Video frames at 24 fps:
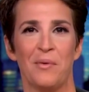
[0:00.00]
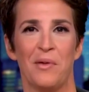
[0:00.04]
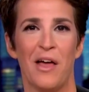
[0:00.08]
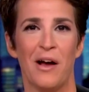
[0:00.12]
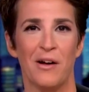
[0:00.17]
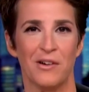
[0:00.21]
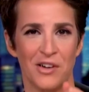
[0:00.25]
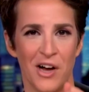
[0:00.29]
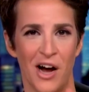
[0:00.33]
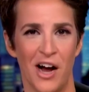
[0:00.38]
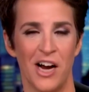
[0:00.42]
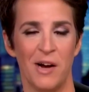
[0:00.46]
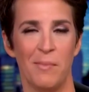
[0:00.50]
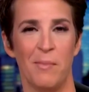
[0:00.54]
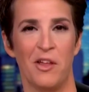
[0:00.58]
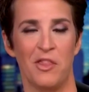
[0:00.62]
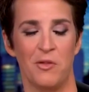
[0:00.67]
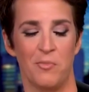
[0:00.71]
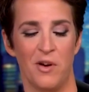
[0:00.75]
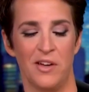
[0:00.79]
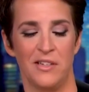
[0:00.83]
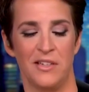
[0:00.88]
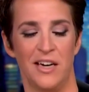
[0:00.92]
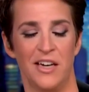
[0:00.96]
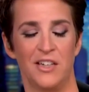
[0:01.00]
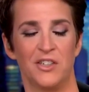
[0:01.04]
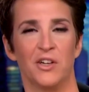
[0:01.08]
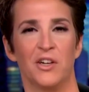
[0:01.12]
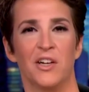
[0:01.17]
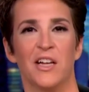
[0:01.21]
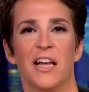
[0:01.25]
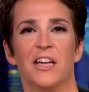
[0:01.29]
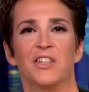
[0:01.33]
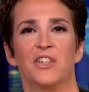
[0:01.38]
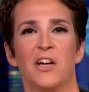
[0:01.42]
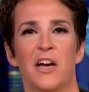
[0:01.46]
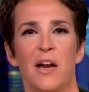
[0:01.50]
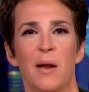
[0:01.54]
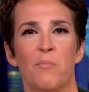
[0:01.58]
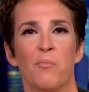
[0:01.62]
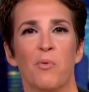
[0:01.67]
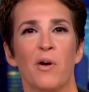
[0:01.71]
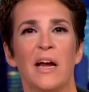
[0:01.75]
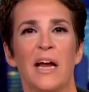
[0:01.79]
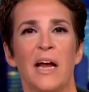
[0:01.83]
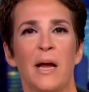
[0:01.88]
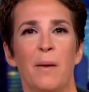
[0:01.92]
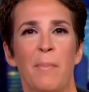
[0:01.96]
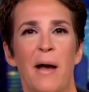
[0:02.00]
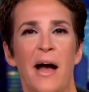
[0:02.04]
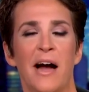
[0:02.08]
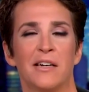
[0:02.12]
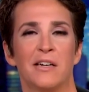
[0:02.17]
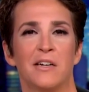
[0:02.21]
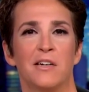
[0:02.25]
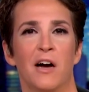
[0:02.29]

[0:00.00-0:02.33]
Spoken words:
without talking about the presidential election, and bringing it back